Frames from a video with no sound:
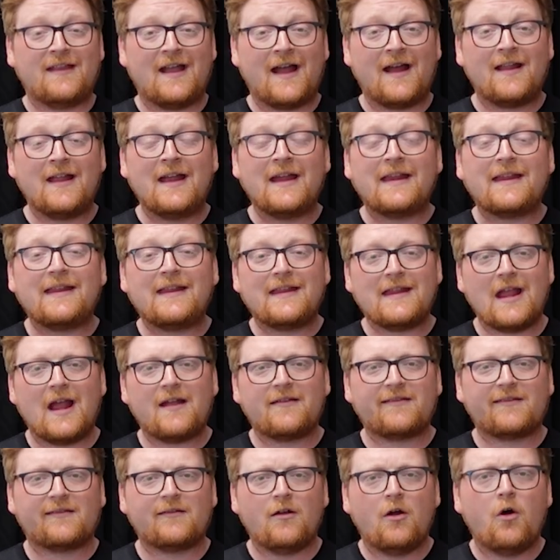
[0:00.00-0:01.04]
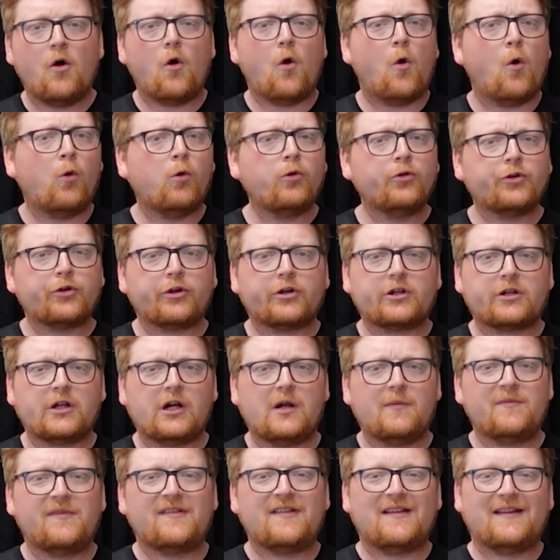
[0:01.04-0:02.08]
that yes, older
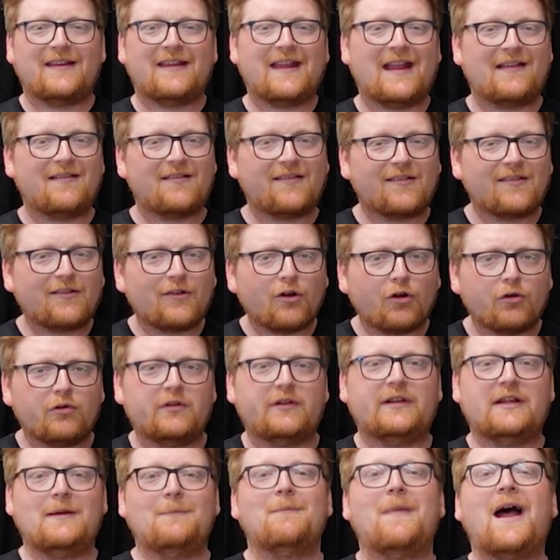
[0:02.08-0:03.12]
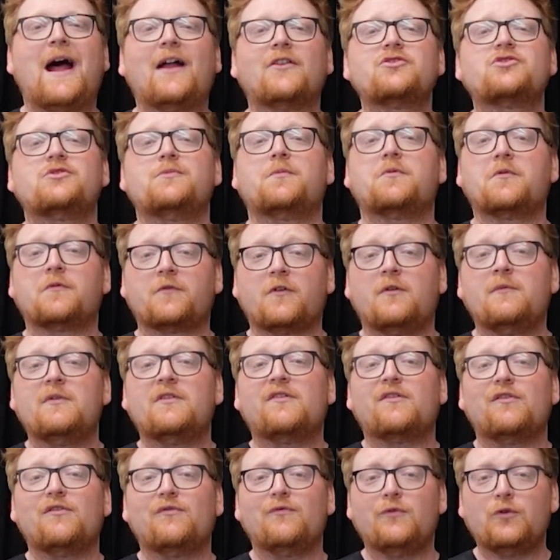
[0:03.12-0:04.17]
clubs can certainly match the
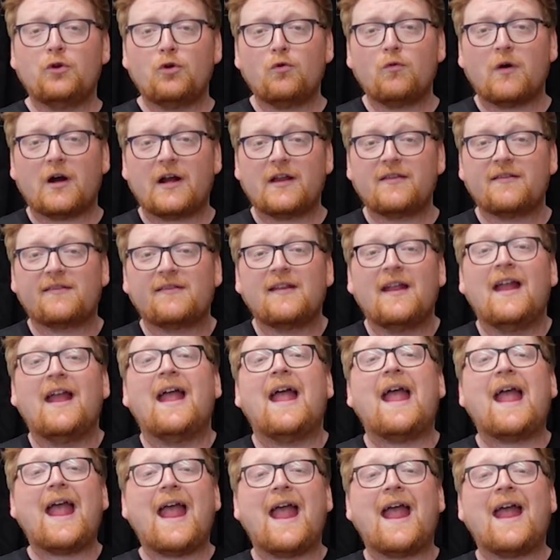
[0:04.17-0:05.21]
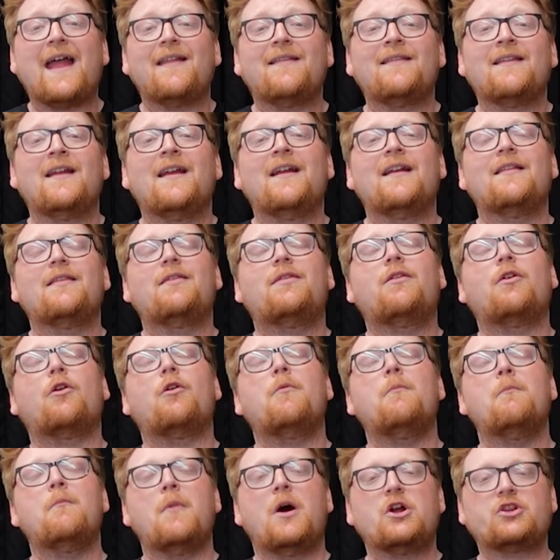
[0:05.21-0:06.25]
performance of new ones, and
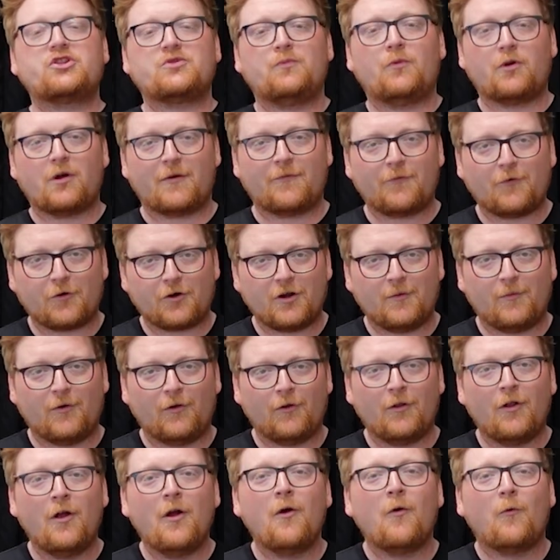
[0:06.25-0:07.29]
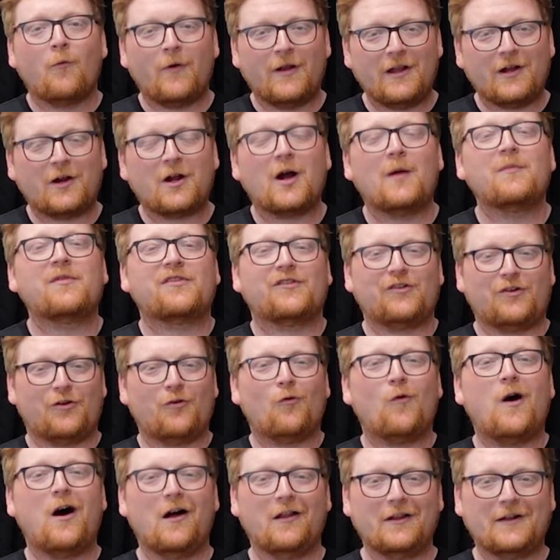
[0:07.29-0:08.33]
they're much more affordable when it comes to your
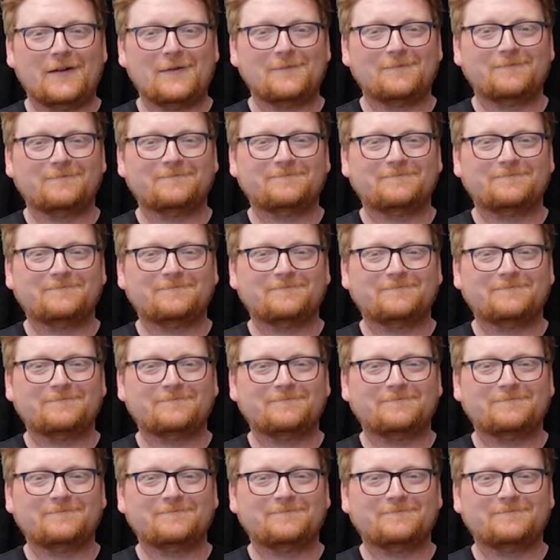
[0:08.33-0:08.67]
wallet.